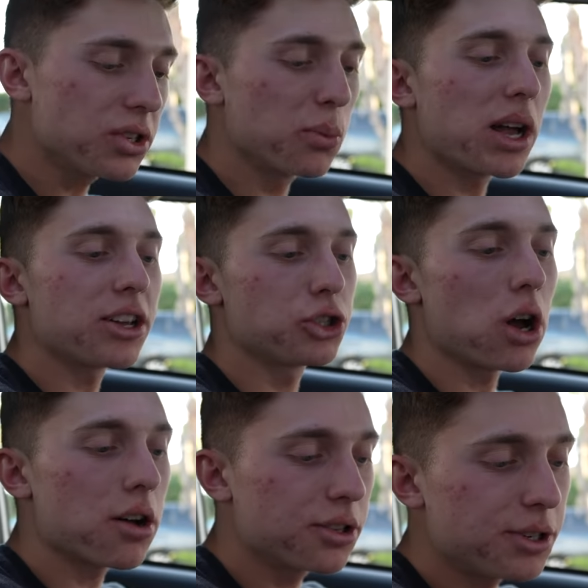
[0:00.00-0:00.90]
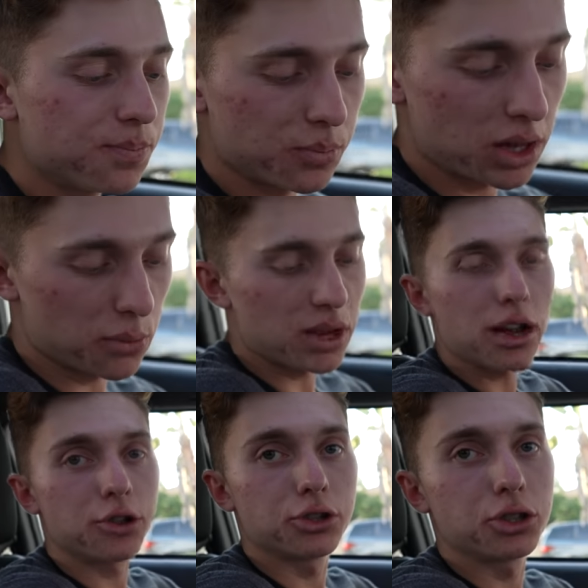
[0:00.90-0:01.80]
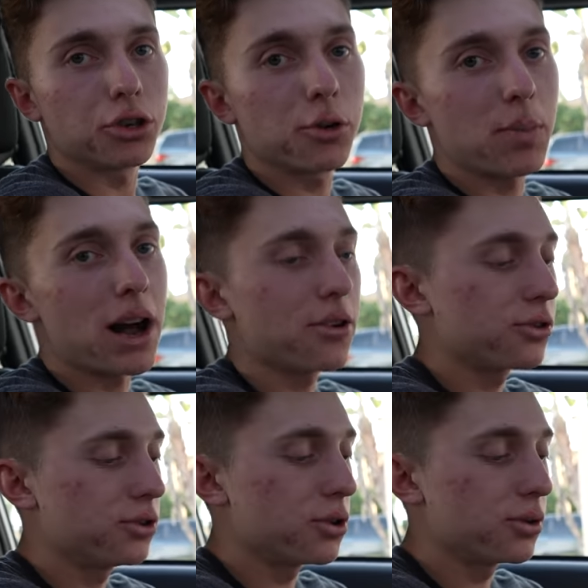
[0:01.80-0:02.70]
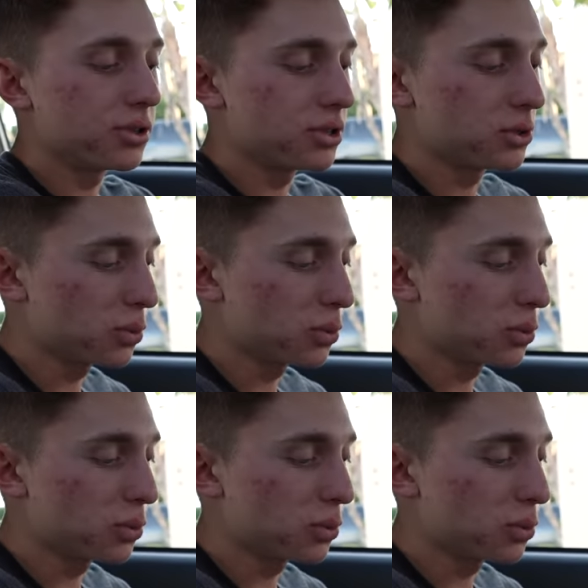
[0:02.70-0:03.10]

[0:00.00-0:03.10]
So we got chocolate, and then we got our sugar powdered donuts as